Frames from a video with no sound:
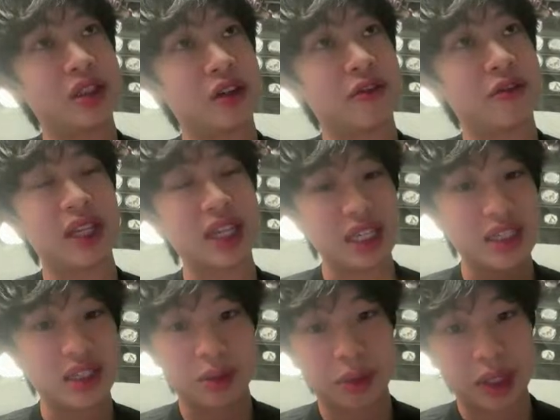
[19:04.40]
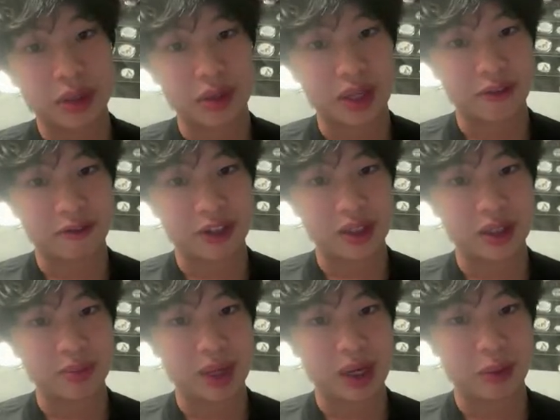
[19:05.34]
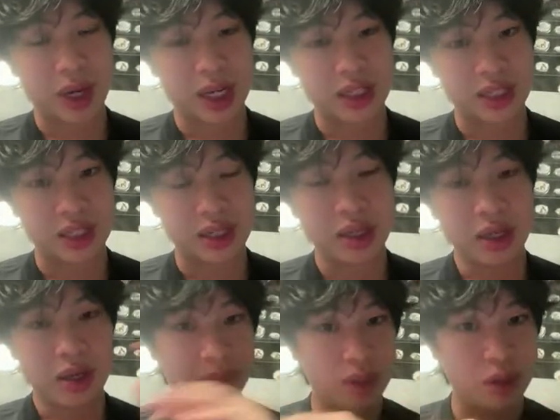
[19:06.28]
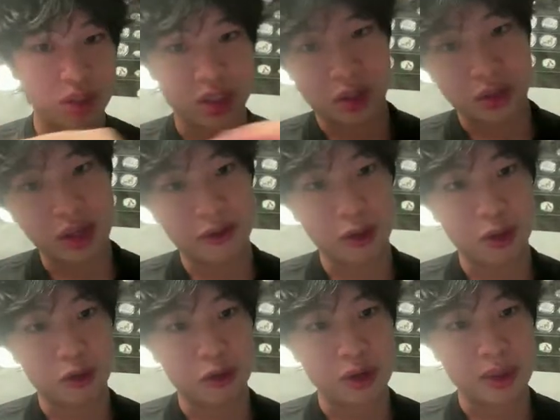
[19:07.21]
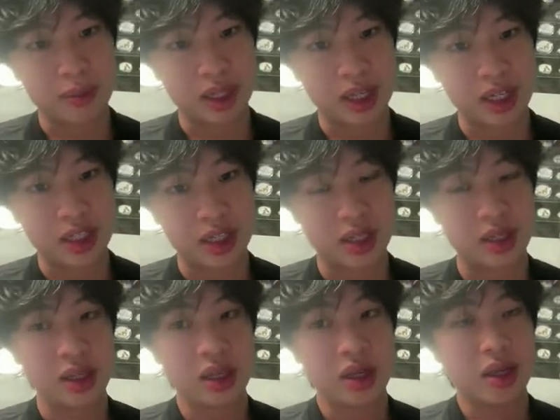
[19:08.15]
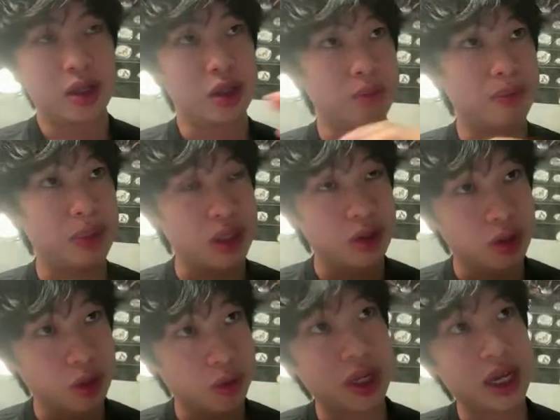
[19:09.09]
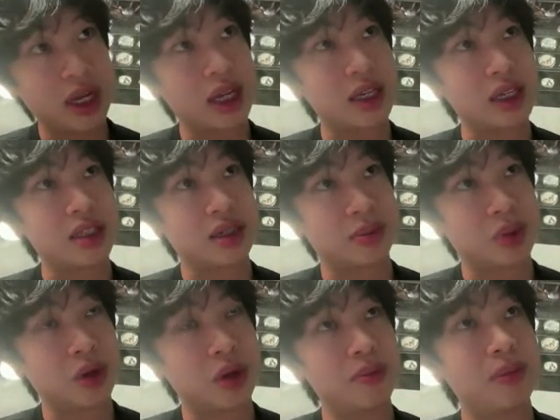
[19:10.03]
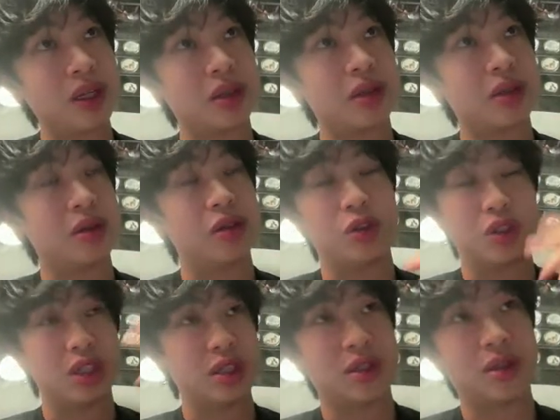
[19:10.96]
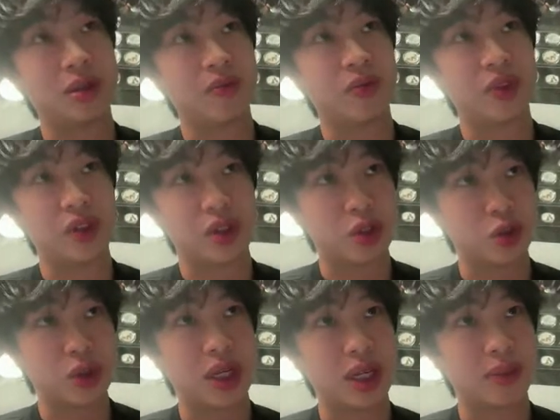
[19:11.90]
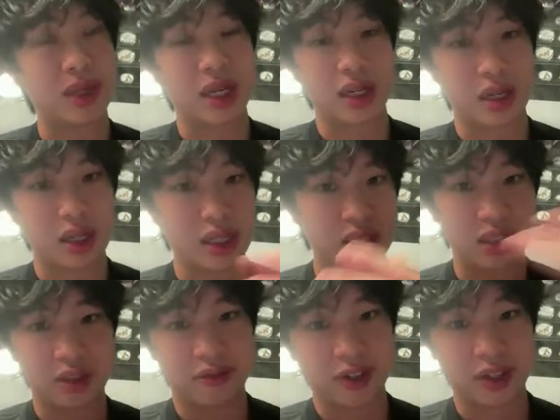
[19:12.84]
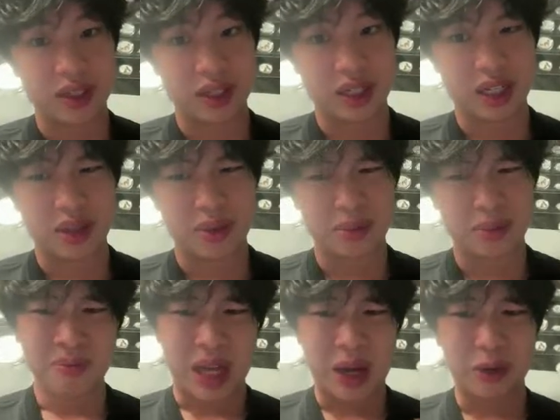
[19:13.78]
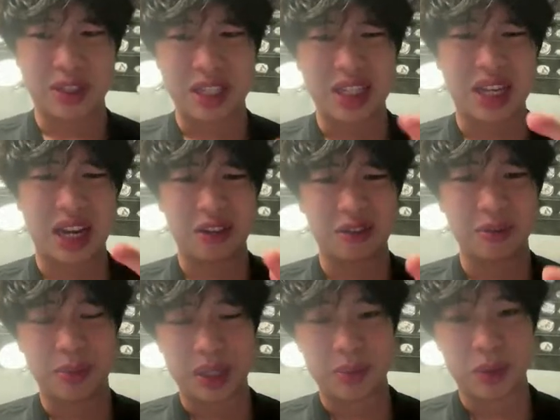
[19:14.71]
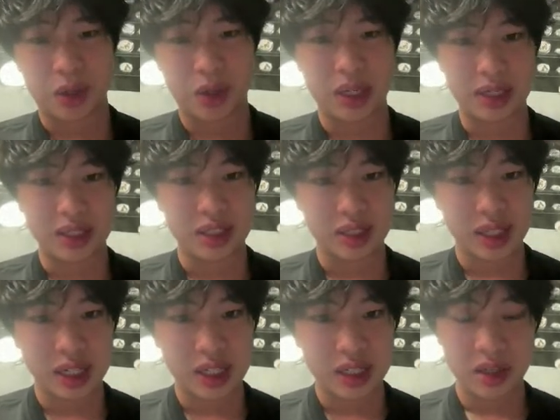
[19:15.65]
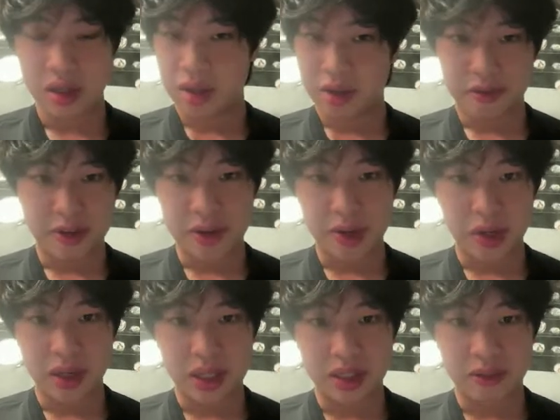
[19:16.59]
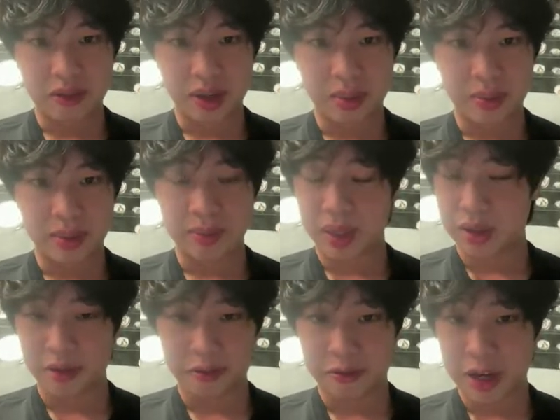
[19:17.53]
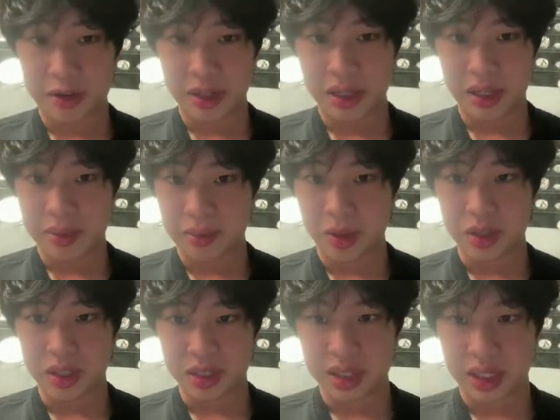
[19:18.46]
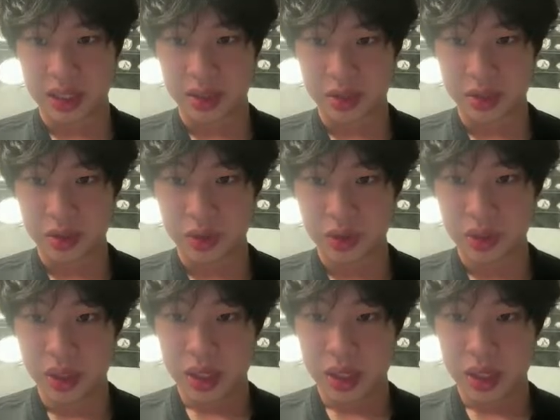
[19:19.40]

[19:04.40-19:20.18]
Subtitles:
of like easy way to get funded by YC, but you just don't have to go through application, but you don't get any support, but you just straight up get a easy funding. Like I would say, kind of a meme coin at this stage. Very early development, but a very emerging sector soon.